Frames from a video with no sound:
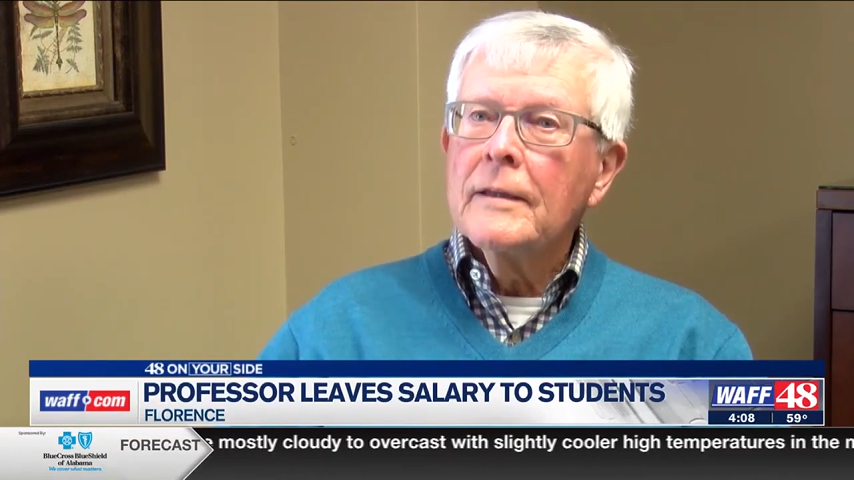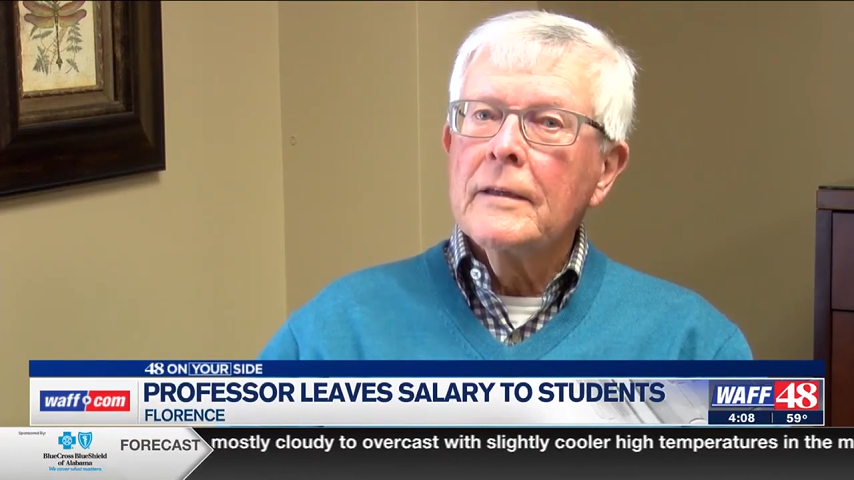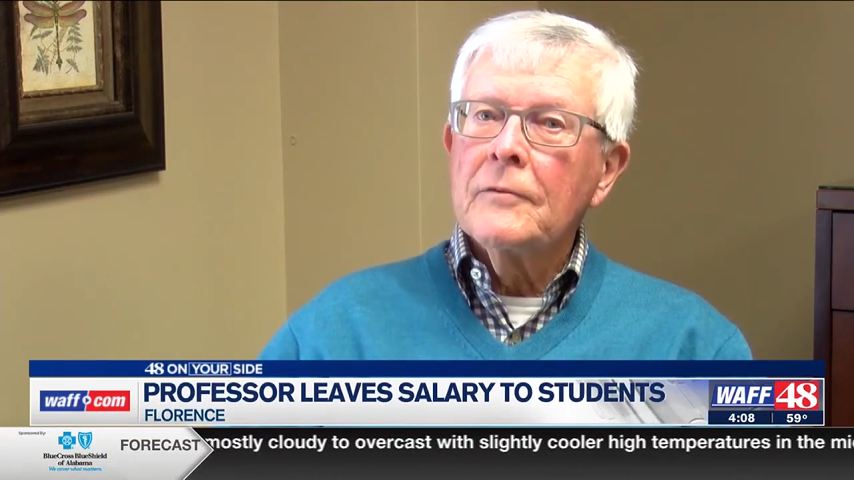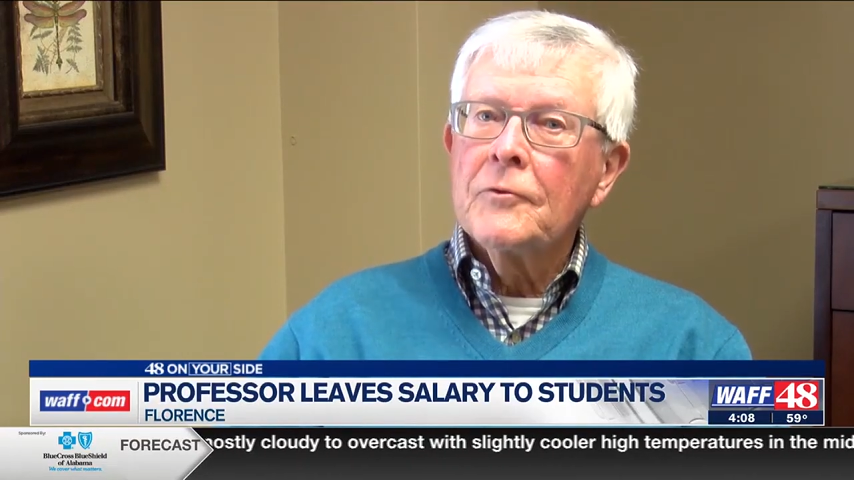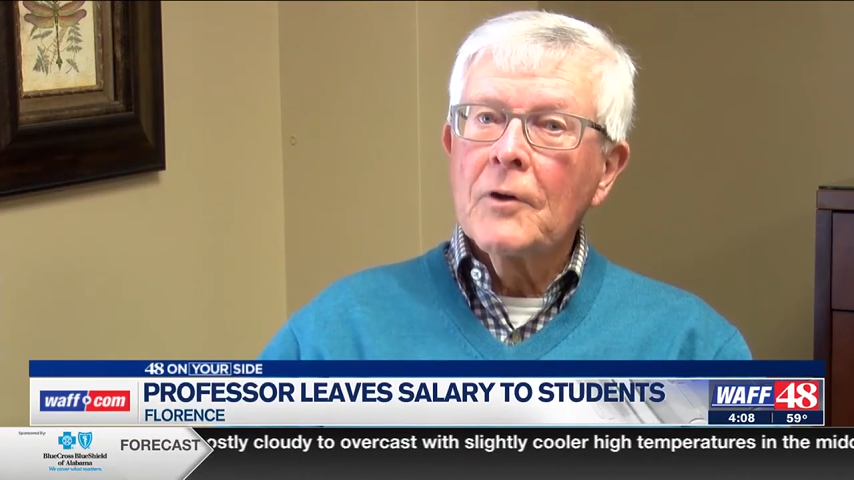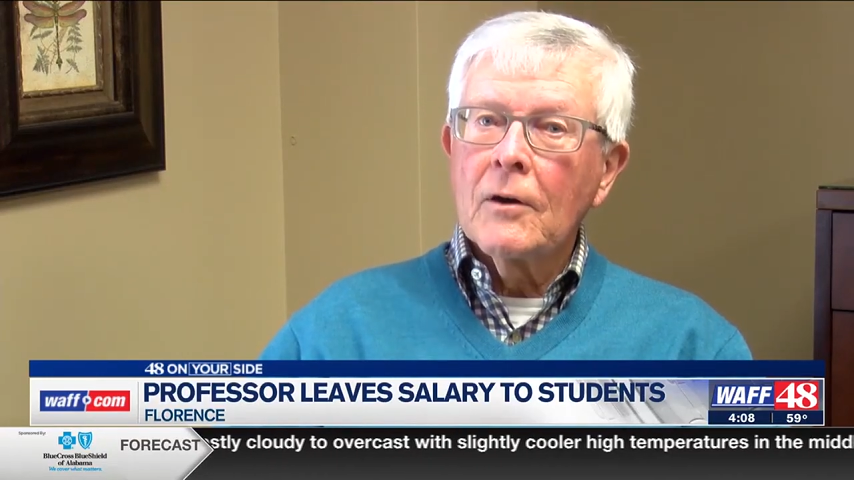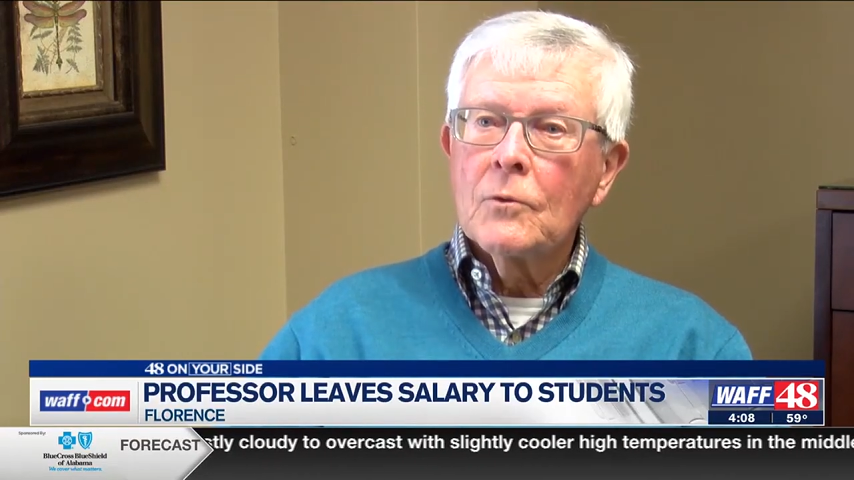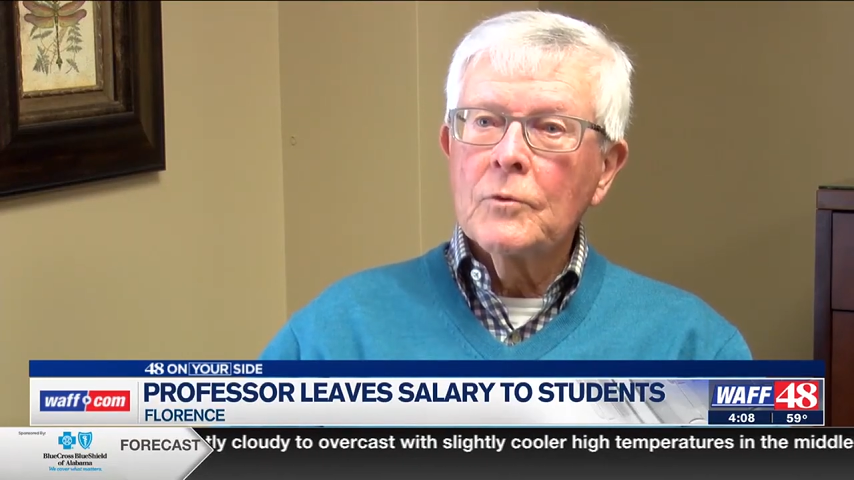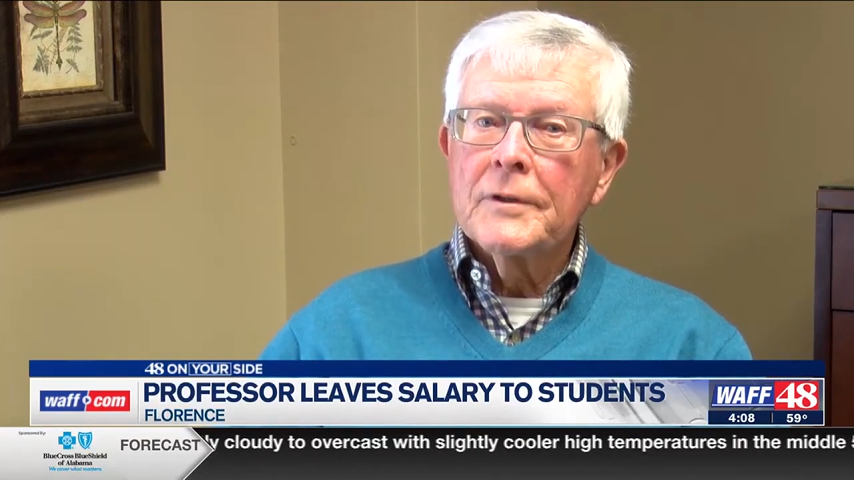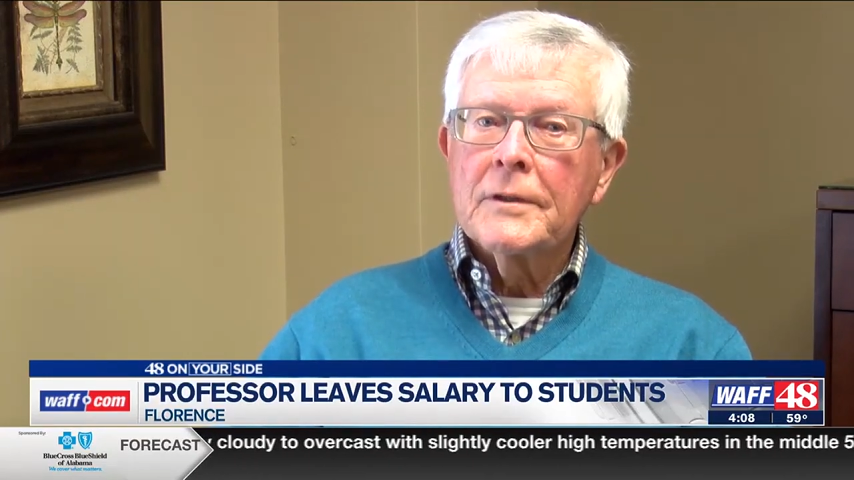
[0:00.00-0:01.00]
If y'all
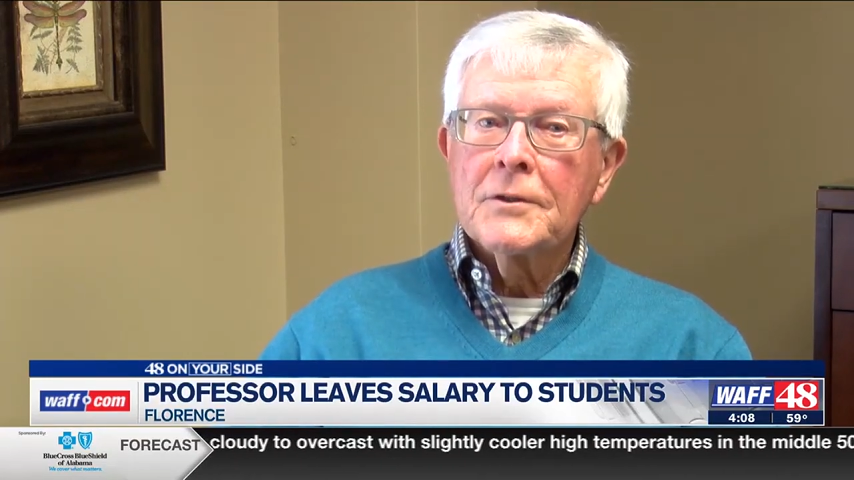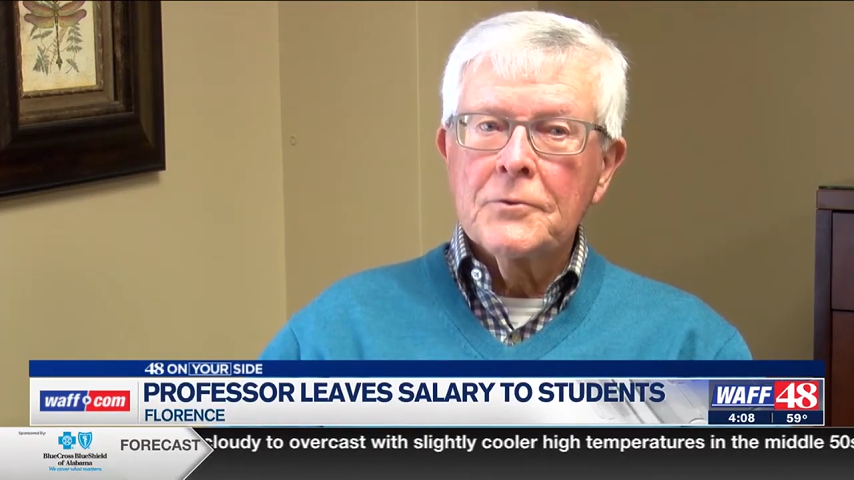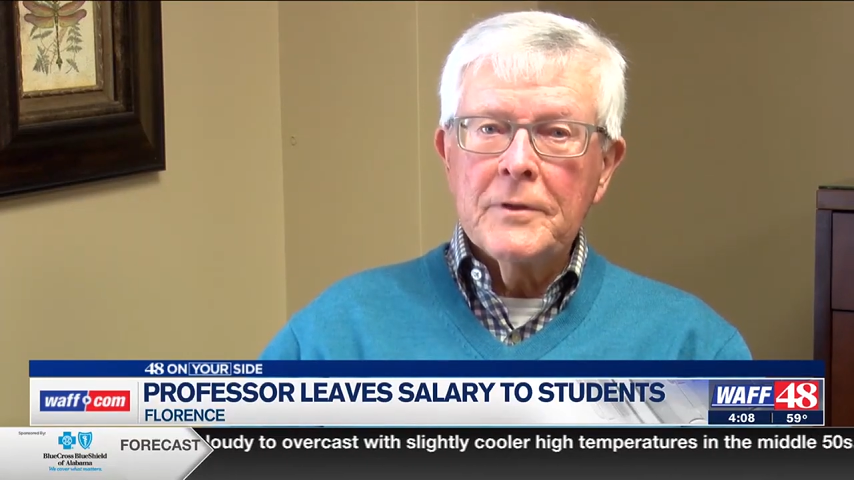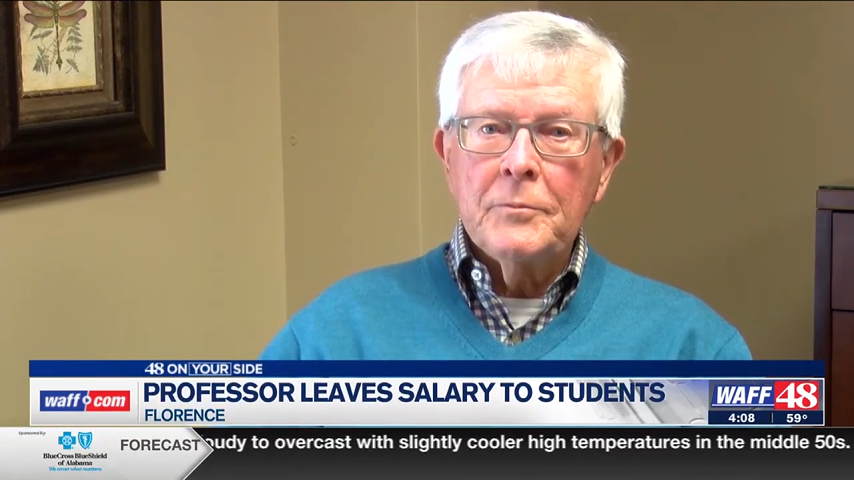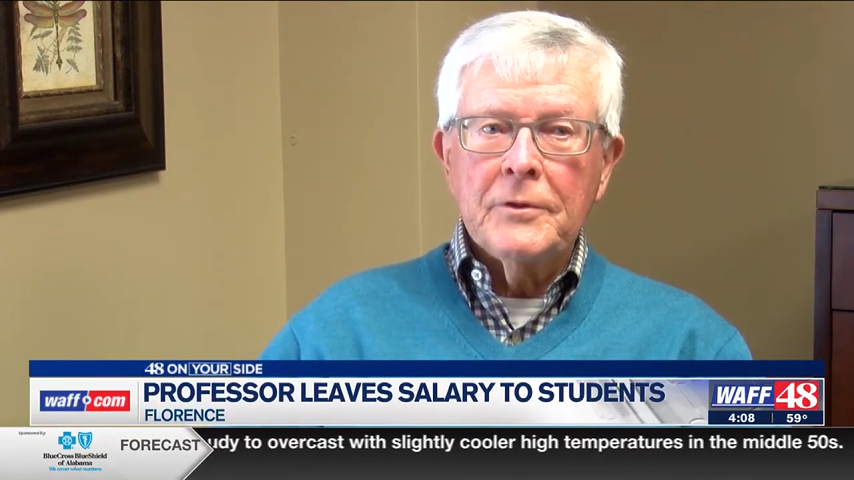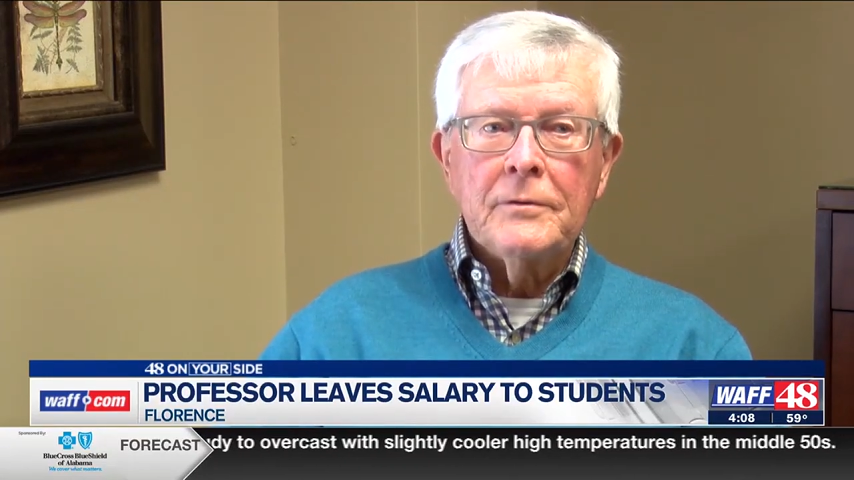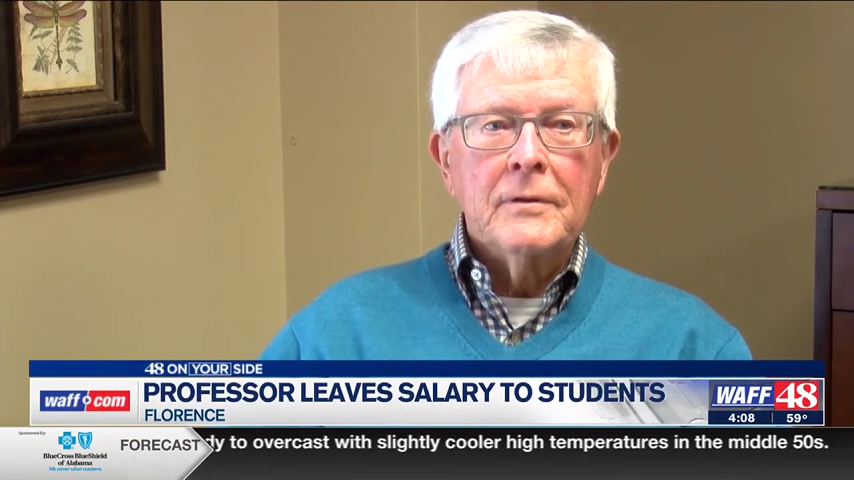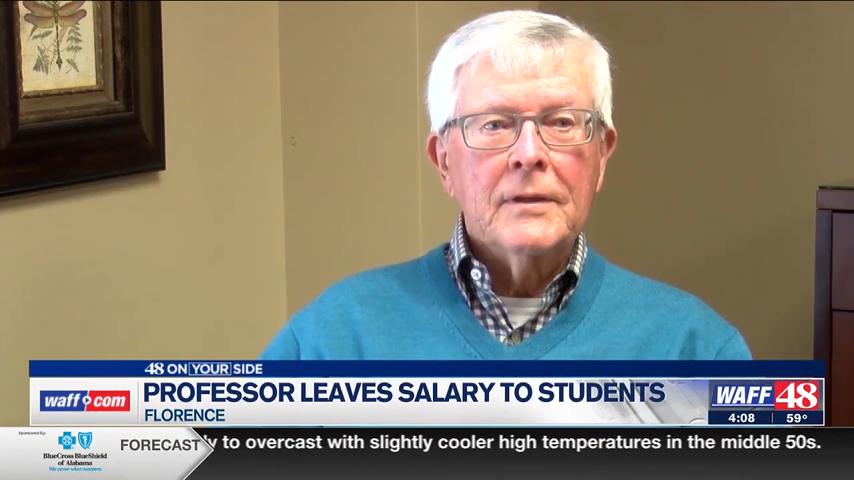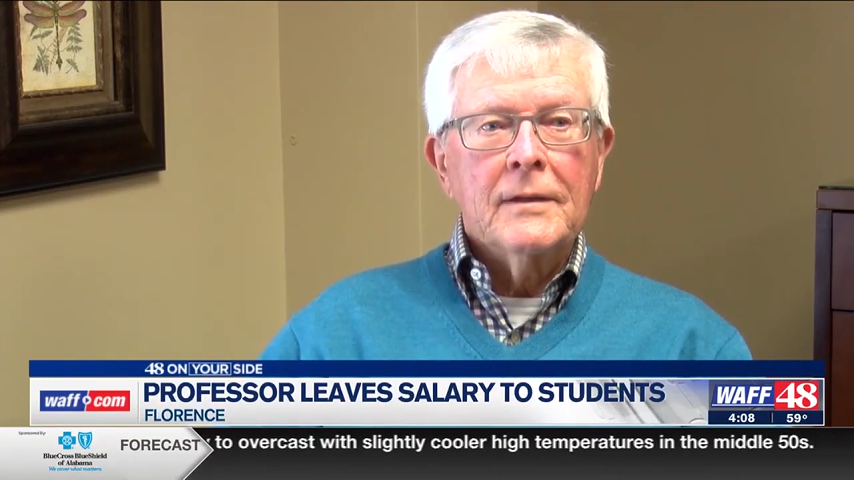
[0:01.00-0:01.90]
would contribute,